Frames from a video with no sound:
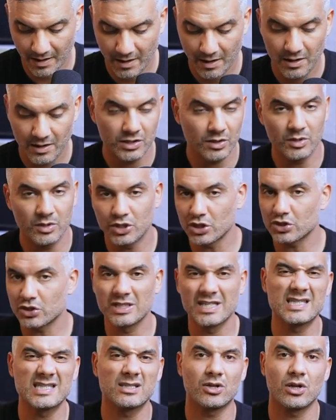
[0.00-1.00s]
So we just
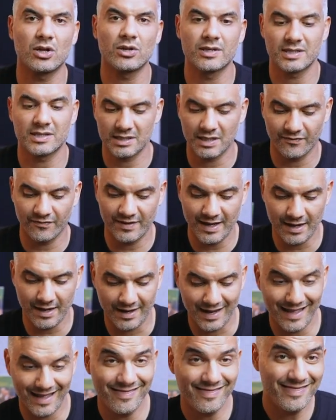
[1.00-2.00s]
listed all this stuff down.
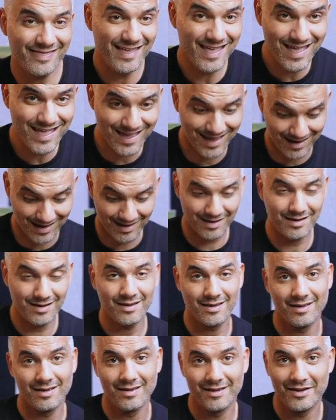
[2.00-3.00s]
And then
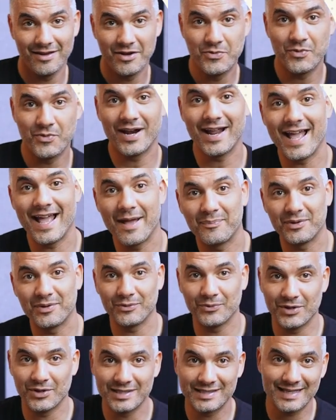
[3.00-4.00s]
what
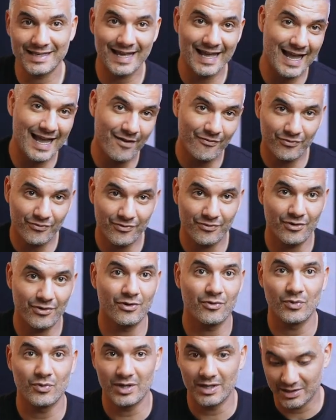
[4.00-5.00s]
happened was,
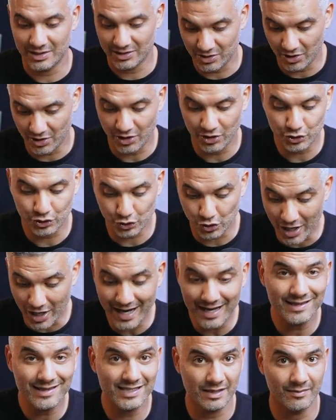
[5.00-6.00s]
after we started
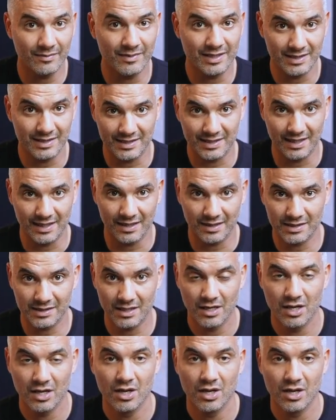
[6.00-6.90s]
trying some of these things,